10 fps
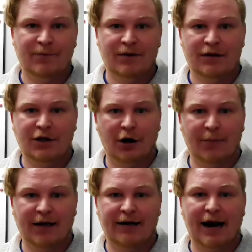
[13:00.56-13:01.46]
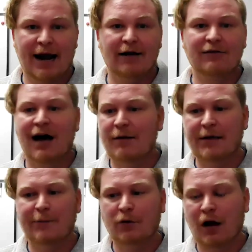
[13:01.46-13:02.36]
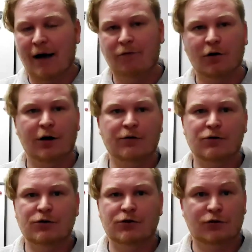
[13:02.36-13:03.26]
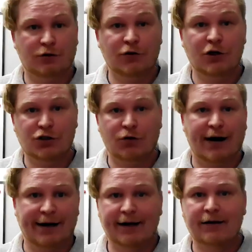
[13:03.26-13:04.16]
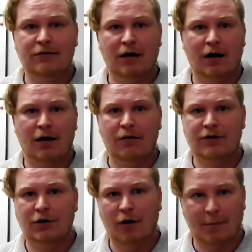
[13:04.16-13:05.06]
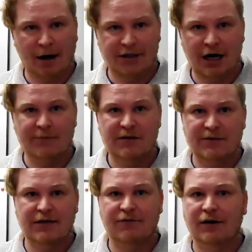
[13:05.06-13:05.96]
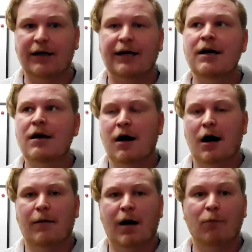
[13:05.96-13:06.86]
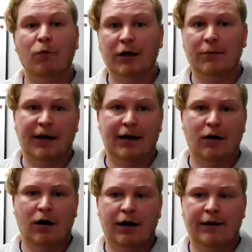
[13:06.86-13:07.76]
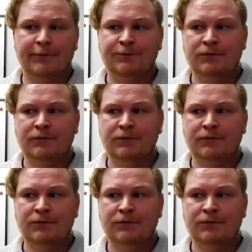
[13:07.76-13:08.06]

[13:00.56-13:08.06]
You know what I mean? And a lot of people I've learned due to training, and my job specifically, I'm really big on,